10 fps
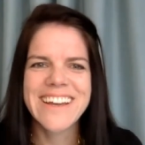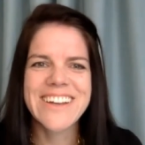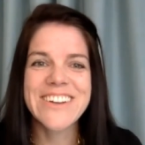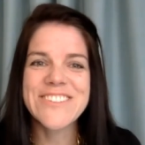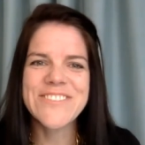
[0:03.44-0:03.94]

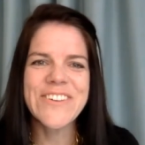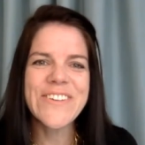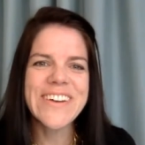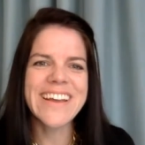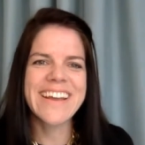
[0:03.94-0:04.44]
Good
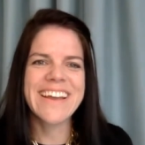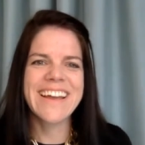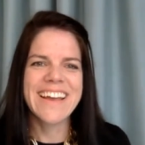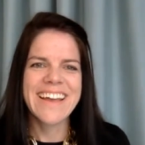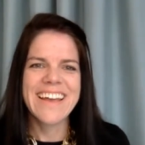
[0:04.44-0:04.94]

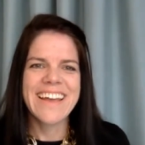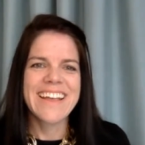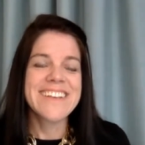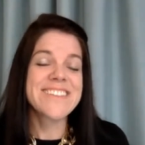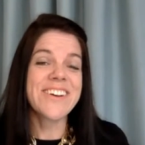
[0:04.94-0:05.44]
morning.
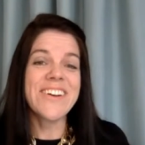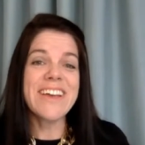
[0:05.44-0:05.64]
So,